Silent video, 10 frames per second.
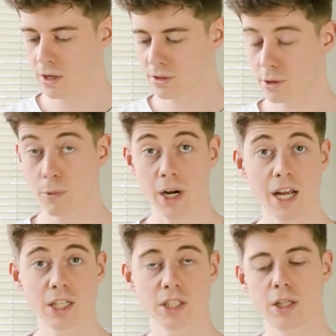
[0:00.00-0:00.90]
So when I
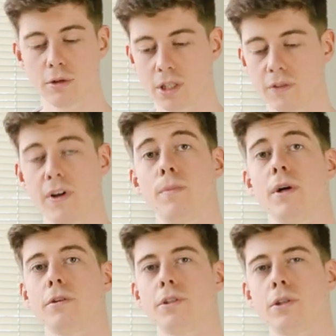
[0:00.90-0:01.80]
actually go to develop my
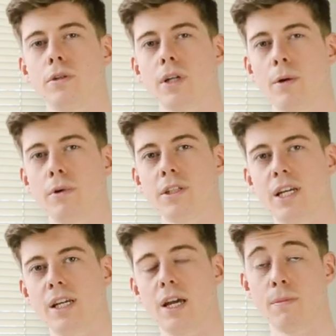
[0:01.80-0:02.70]
rose accord, I want to
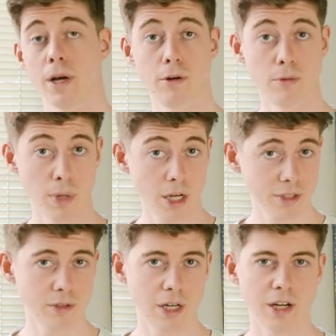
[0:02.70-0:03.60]
take it in my own
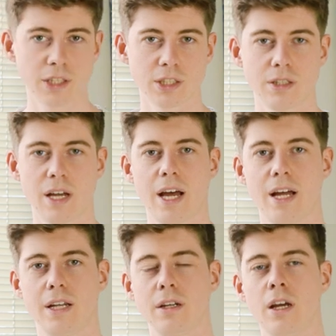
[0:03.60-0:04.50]
personal direction
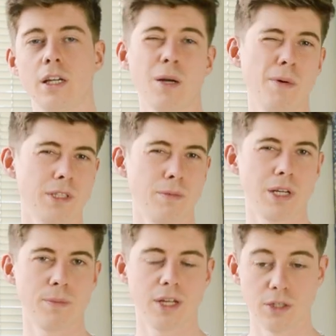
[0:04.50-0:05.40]
and come up with
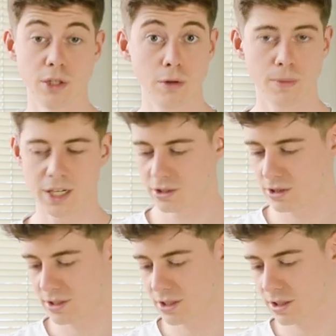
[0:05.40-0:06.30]
something a bit new, a bit
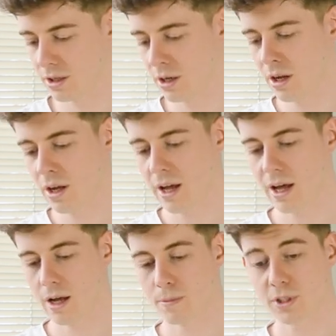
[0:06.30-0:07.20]
interesting.
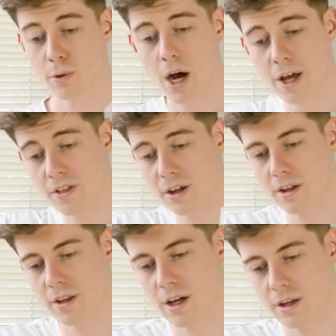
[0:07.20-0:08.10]
So I
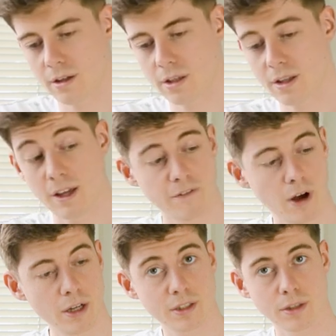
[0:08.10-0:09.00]
think that the
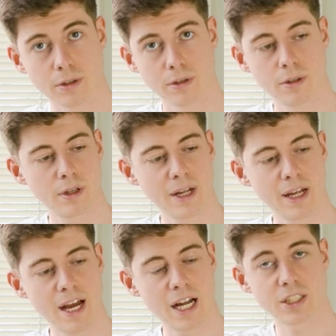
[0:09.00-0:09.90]
farnesyl
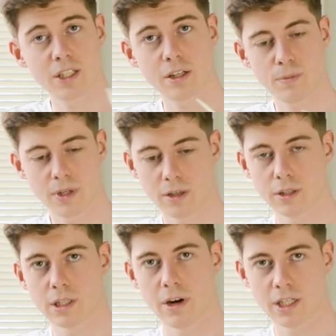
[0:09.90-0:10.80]
actually could be a good
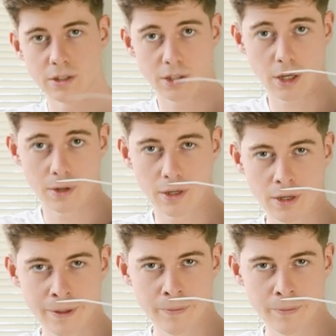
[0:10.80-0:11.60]
direction to go in.